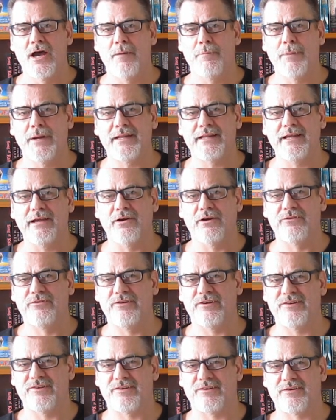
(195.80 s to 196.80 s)
But
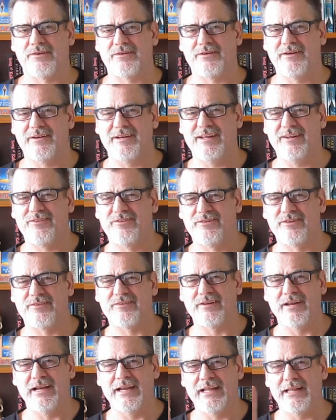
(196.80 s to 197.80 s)
there's
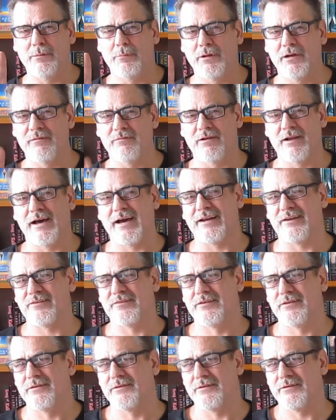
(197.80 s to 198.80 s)
just a little bit of
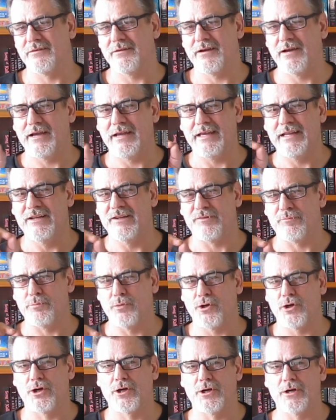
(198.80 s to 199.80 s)
light in this
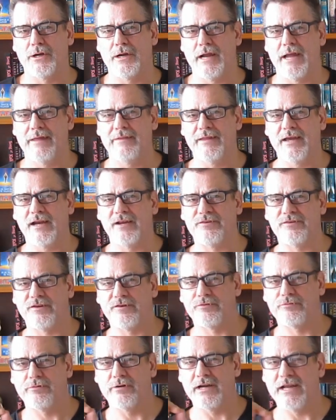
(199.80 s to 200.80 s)
book. And that is
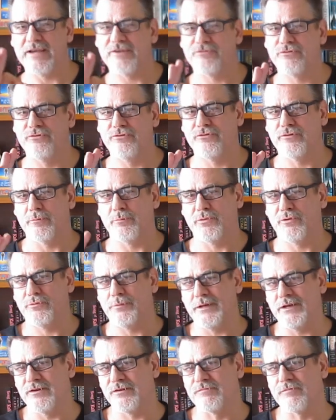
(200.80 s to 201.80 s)
this relationship
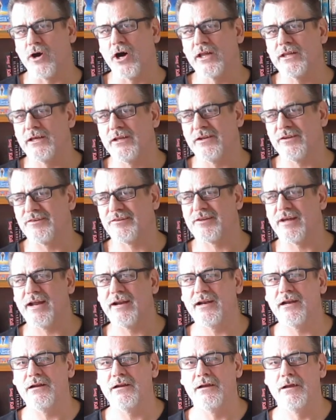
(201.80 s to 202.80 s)
between his father and the
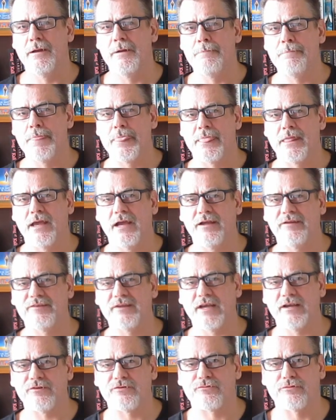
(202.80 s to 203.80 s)
son as
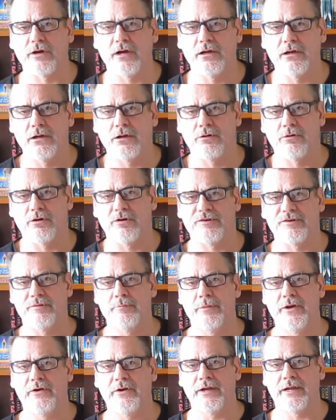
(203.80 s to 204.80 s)
they struggle across
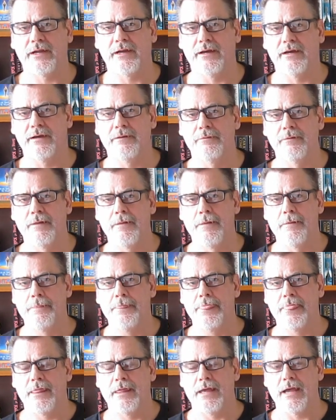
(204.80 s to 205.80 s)
America
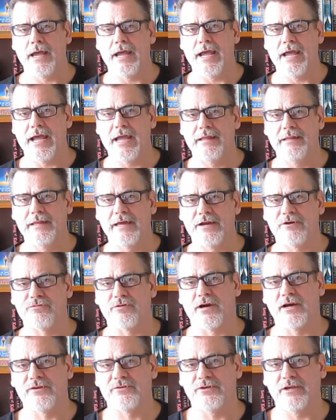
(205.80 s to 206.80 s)
and they
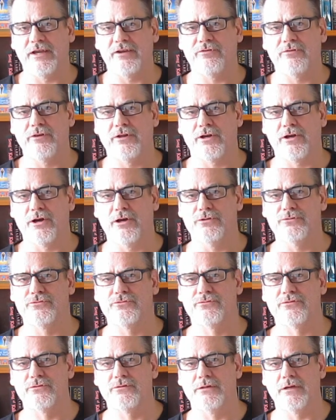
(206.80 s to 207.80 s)
try to get to the coast.